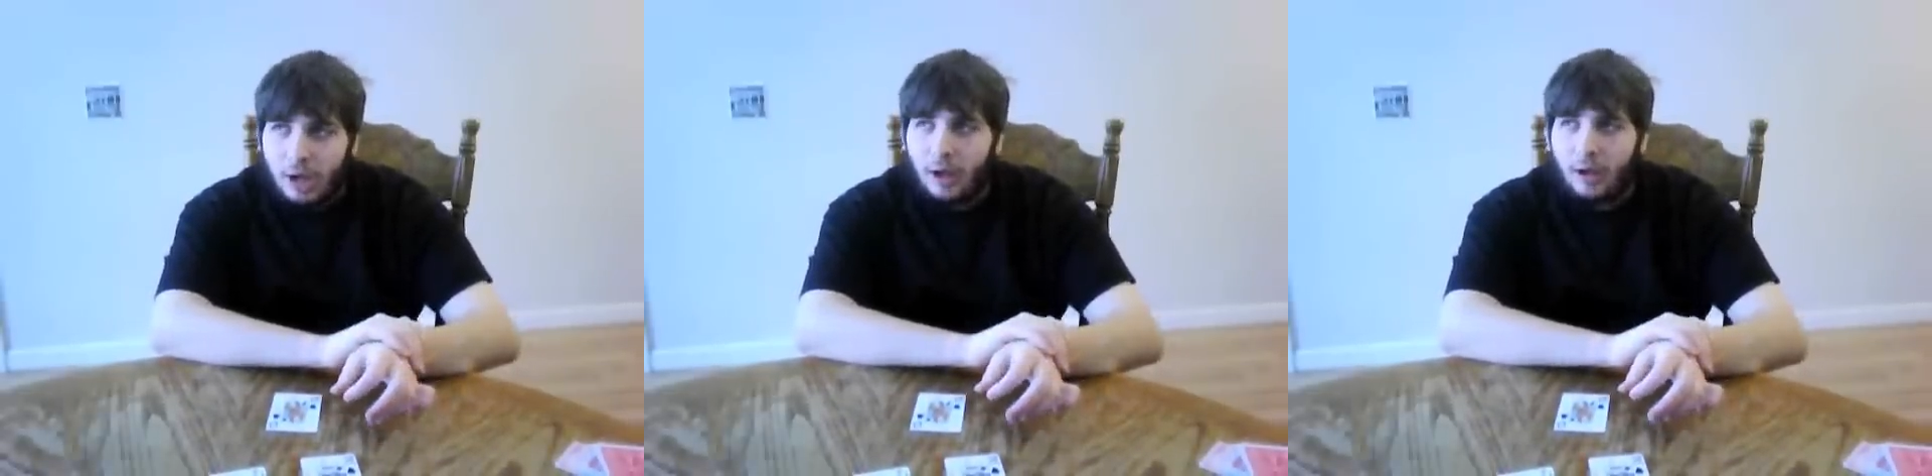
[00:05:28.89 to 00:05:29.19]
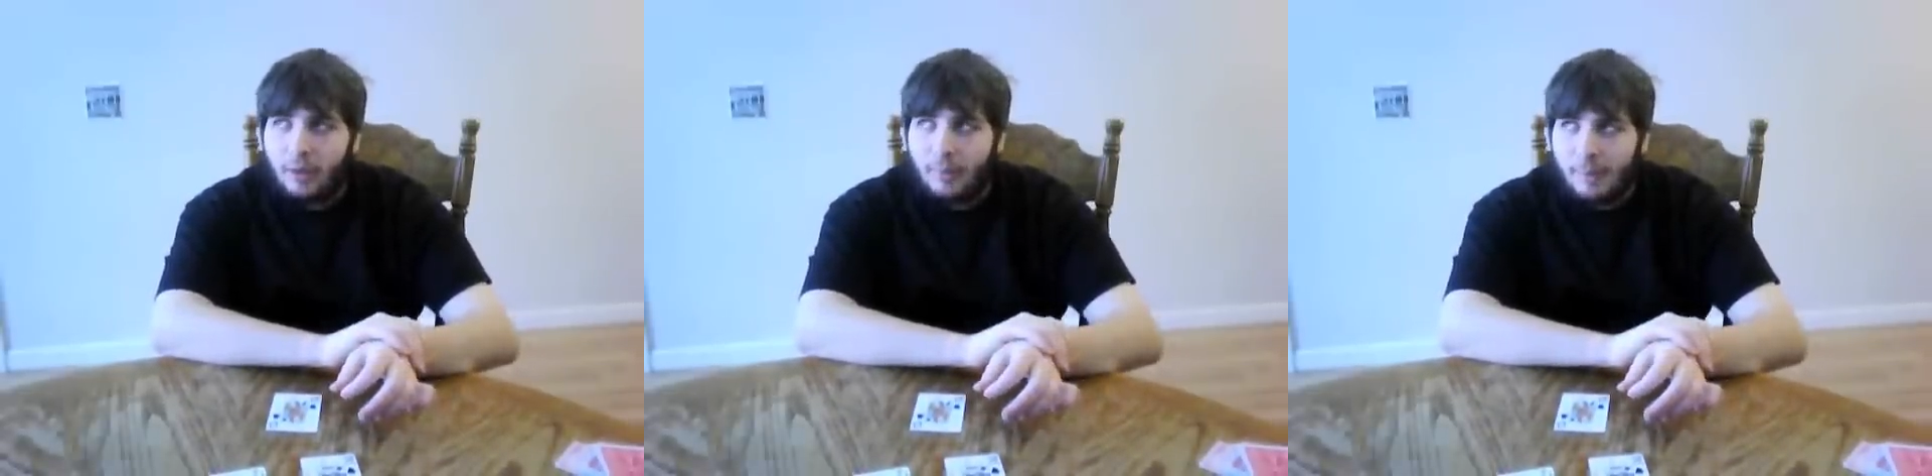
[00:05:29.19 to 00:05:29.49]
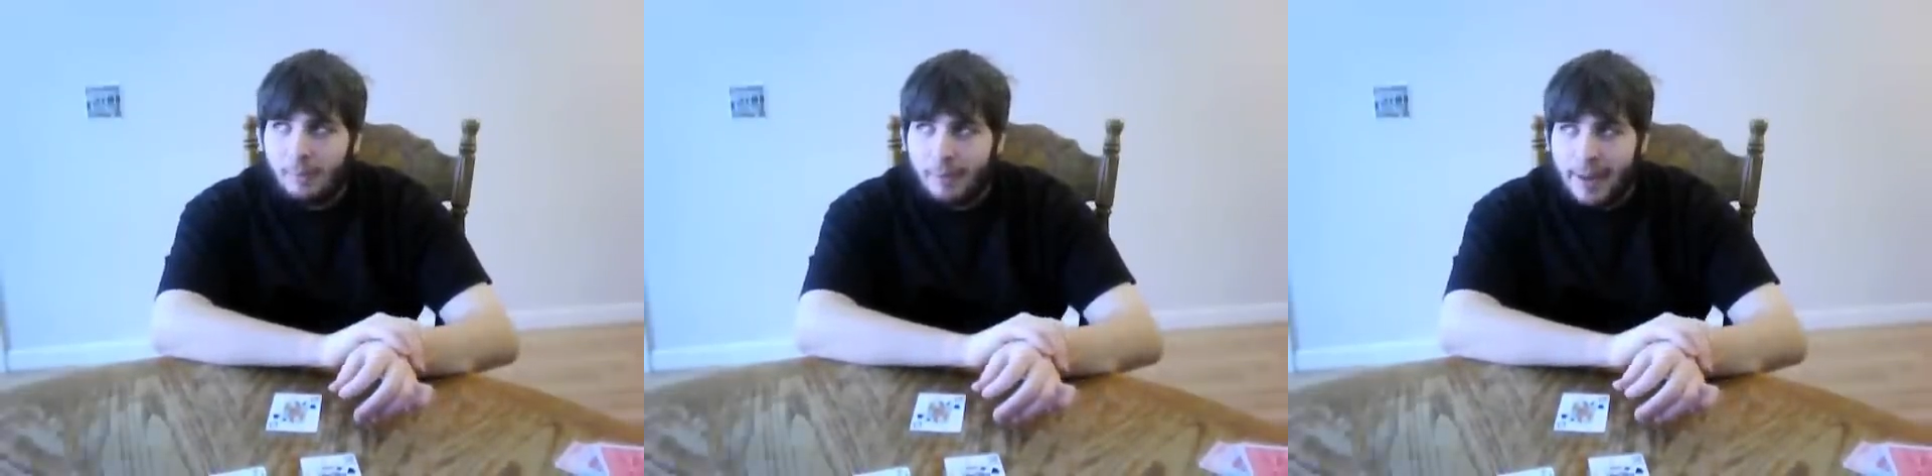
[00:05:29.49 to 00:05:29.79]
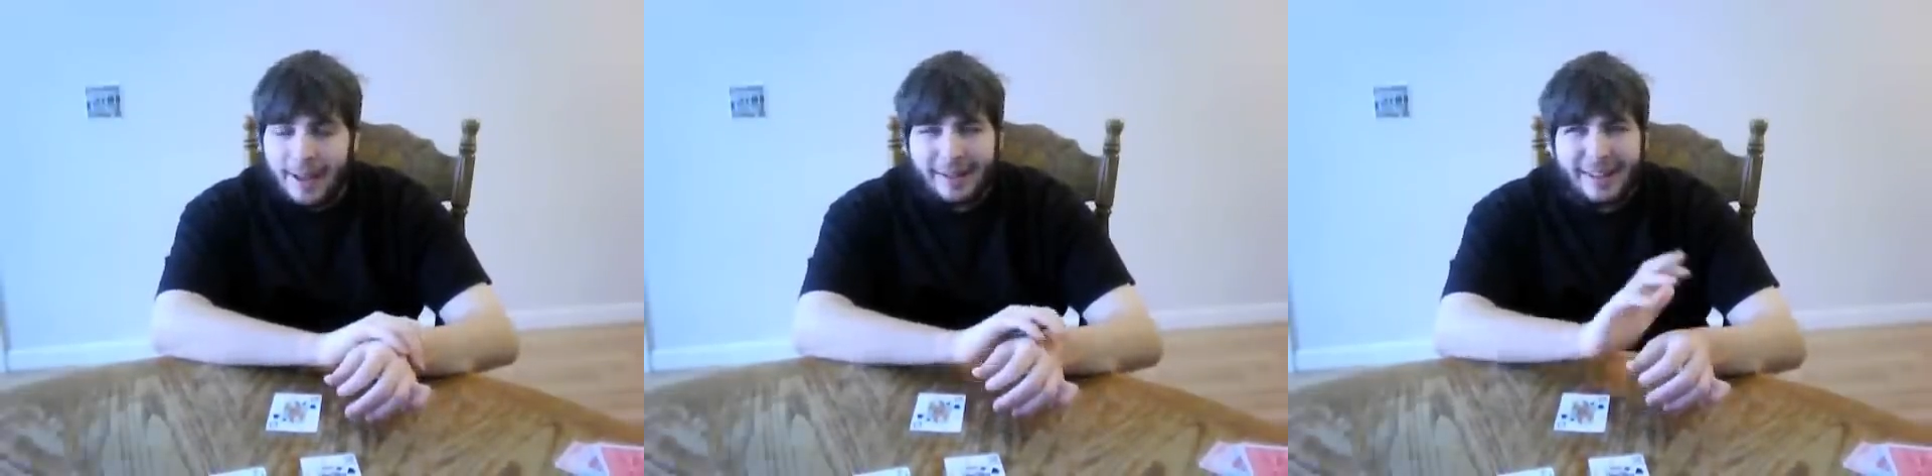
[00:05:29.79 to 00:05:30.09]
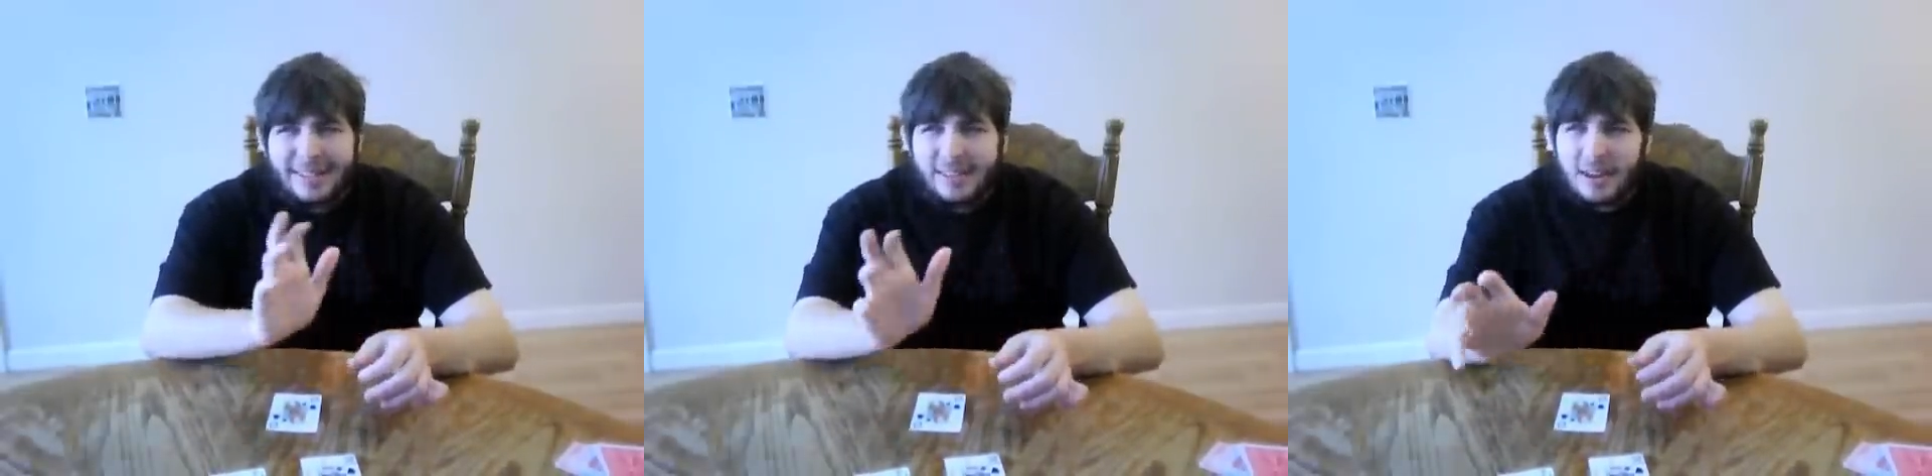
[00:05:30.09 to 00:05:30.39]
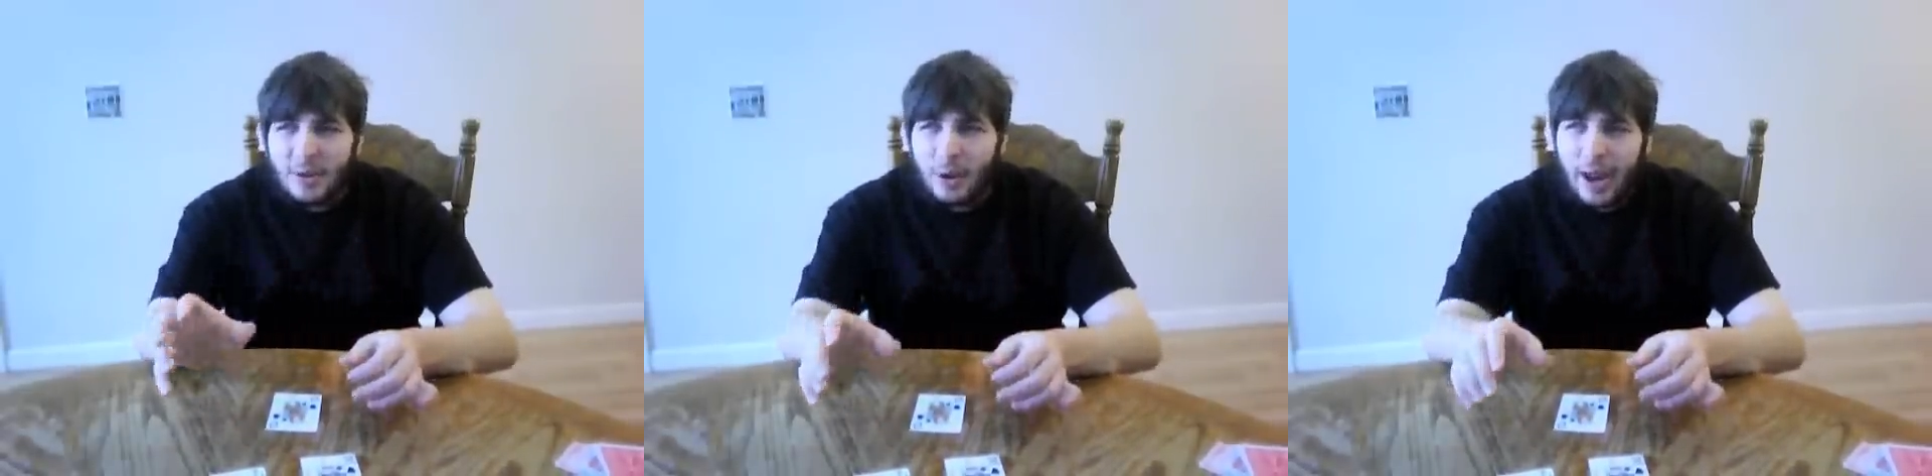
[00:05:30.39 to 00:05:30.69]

And let's say you